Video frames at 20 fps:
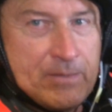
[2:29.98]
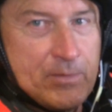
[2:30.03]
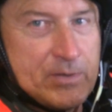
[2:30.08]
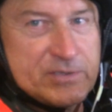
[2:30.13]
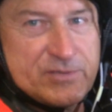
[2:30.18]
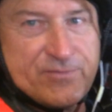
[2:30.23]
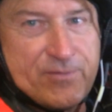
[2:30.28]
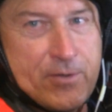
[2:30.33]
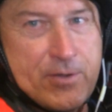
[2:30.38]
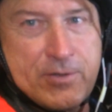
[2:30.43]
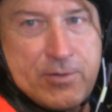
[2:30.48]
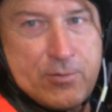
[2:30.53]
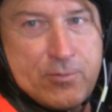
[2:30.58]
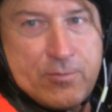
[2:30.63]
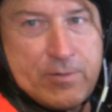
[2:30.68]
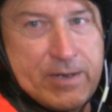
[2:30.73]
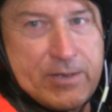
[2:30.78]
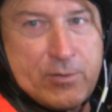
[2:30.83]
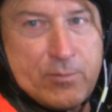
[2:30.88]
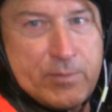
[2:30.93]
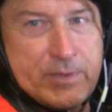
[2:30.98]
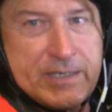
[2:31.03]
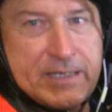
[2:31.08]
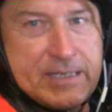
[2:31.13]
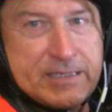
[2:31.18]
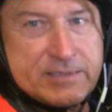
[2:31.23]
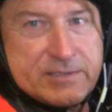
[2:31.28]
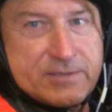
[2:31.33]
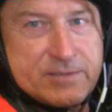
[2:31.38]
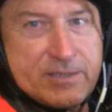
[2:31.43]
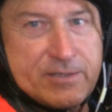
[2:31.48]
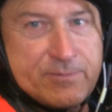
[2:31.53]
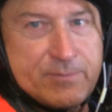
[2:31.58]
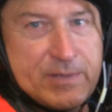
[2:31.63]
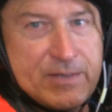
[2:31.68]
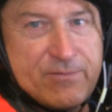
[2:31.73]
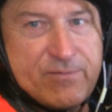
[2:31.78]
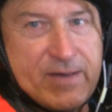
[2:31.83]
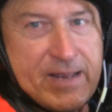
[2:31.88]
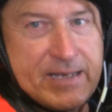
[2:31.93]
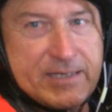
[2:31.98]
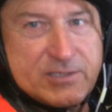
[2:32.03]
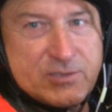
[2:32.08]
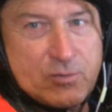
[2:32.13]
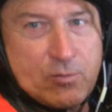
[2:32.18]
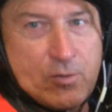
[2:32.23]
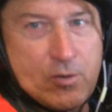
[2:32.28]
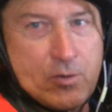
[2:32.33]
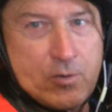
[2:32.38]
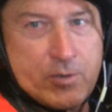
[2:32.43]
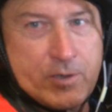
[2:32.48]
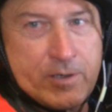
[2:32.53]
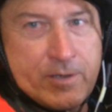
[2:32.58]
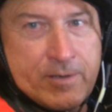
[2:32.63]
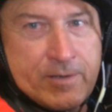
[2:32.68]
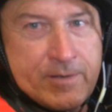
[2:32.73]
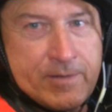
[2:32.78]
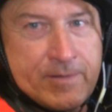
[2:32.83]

Well, it's very new. Nobody has been flying so long.